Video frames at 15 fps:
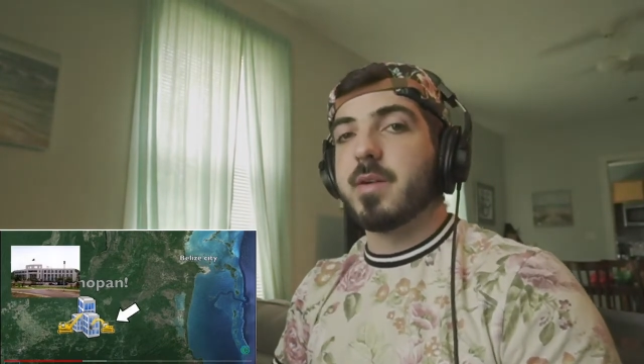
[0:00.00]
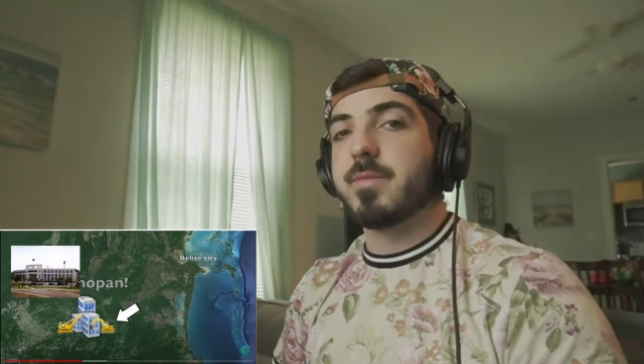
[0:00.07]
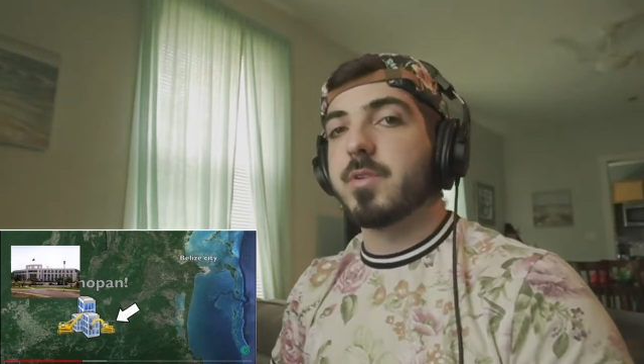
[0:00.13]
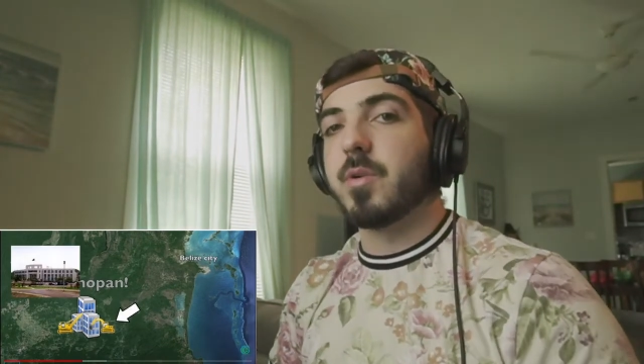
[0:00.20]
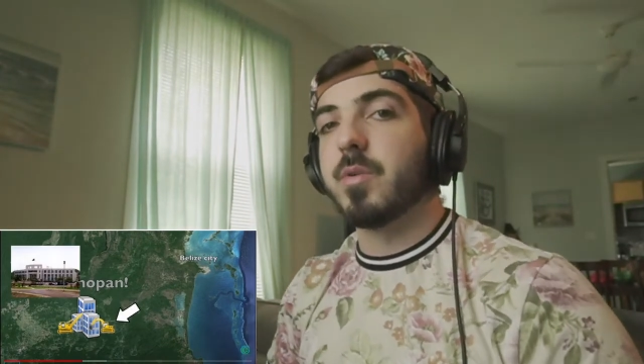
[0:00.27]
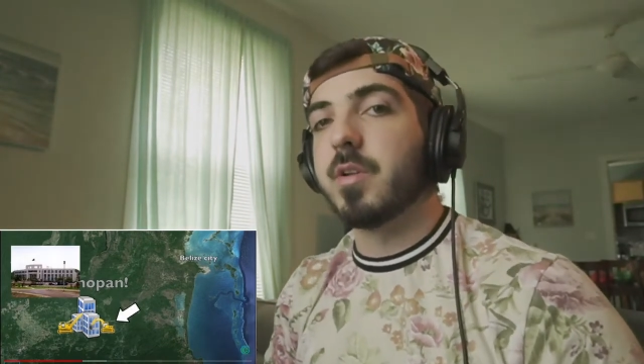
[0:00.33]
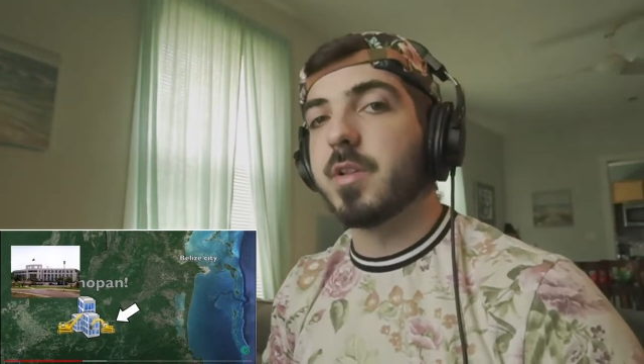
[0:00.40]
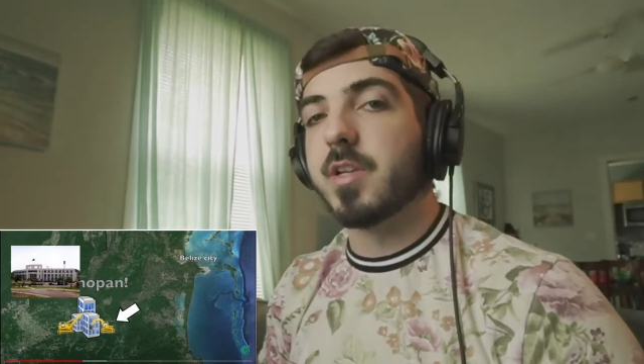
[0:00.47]

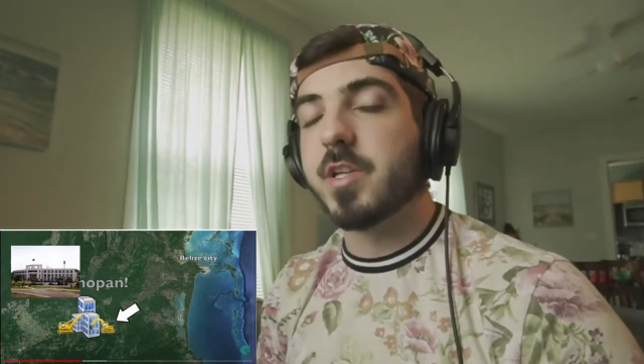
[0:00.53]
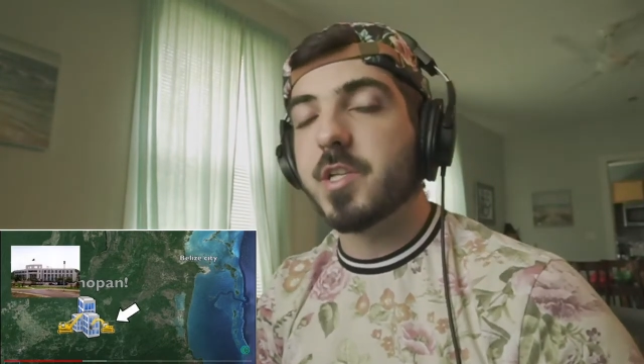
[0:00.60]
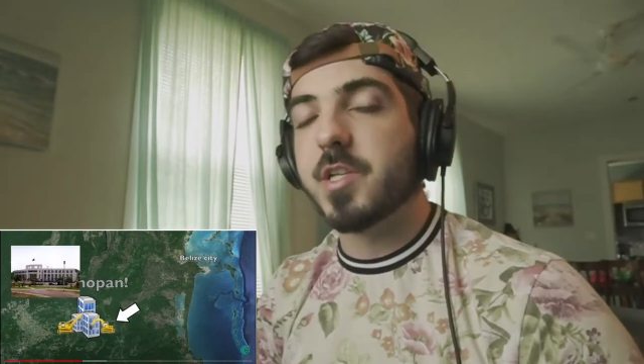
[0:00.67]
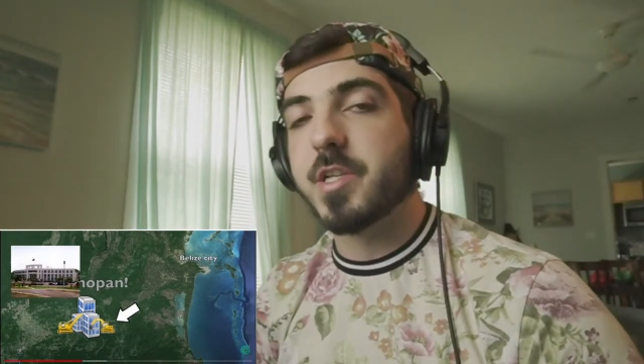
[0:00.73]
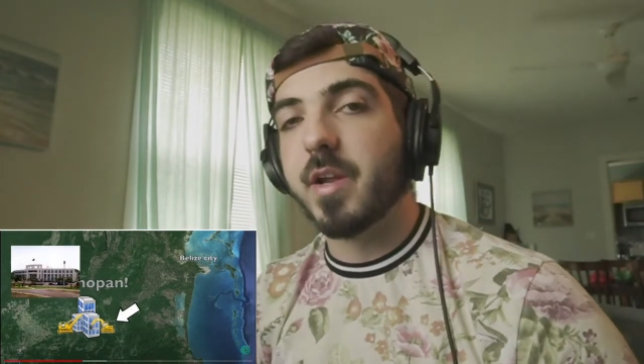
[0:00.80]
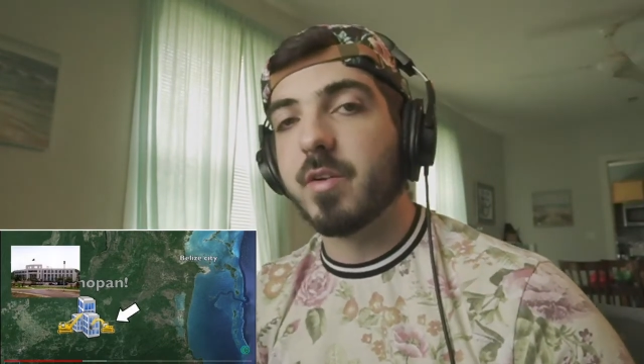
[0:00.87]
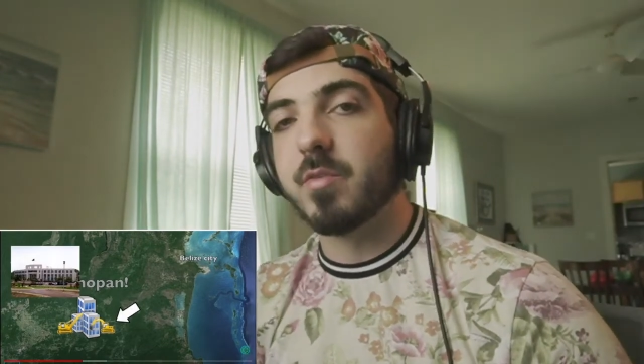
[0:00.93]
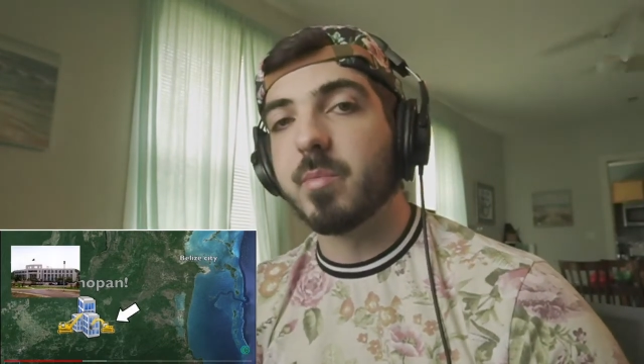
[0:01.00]
told on this
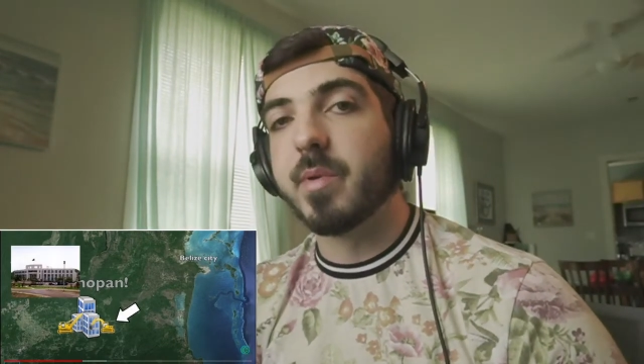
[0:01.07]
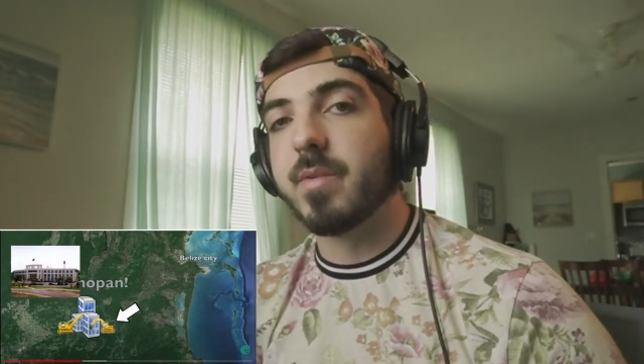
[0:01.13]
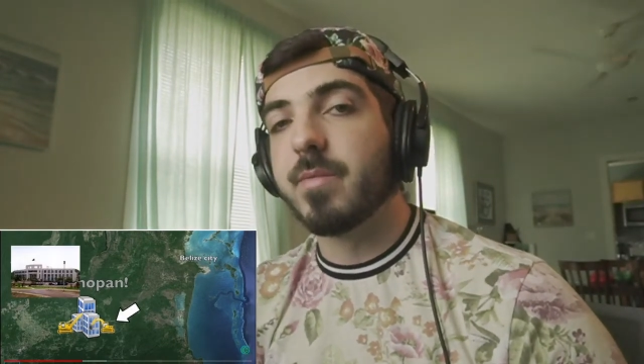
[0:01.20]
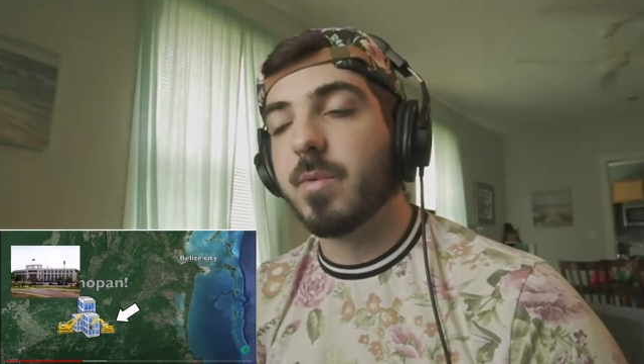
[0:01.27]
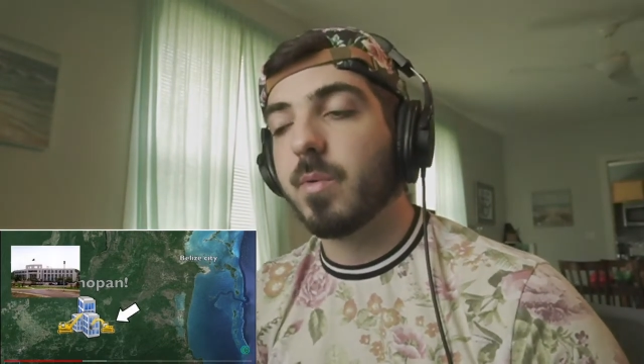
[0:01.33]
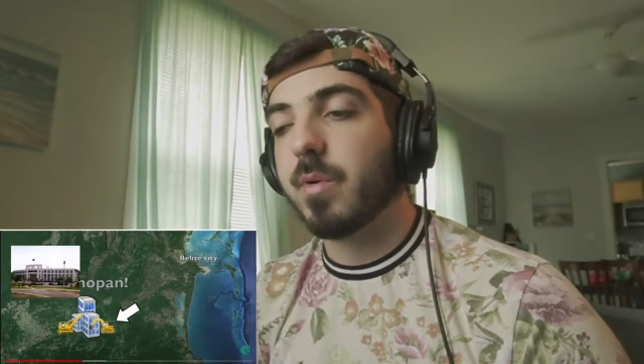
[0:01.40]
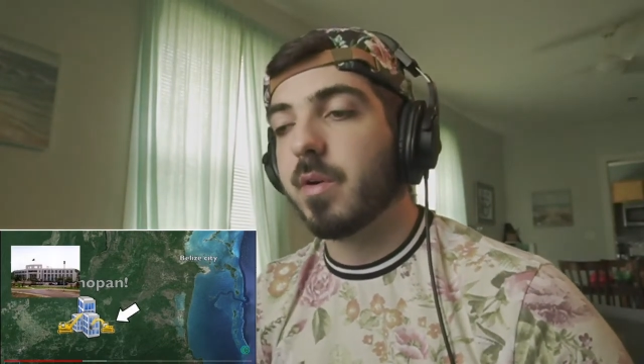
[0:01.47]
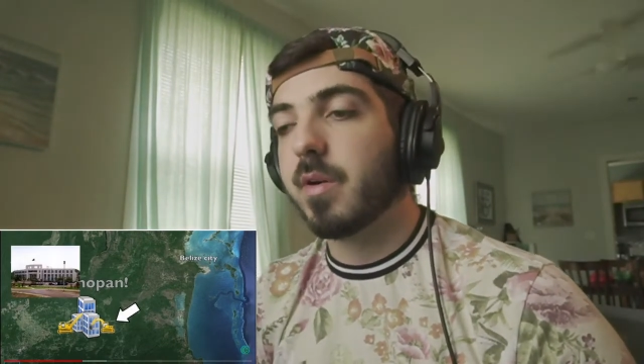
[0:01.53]
channel
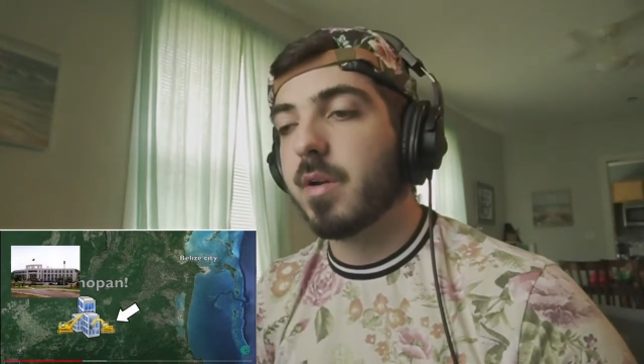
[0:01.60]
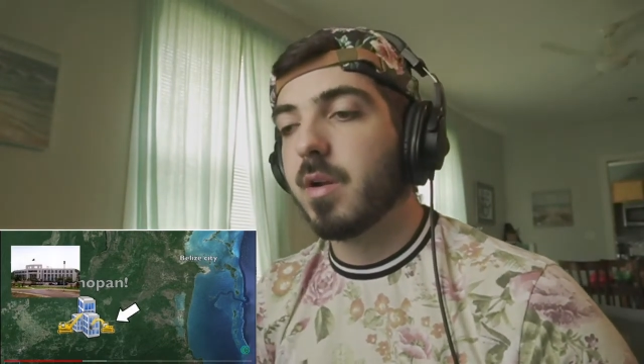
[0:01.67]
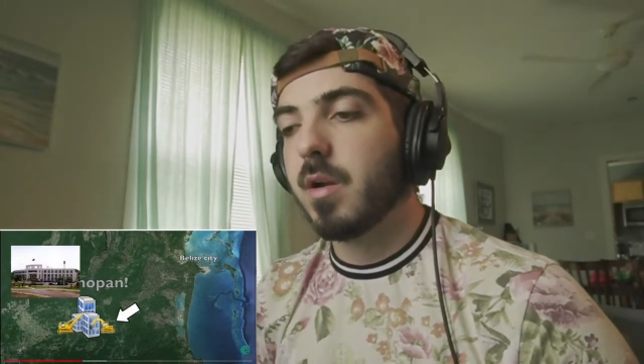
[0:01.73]
before,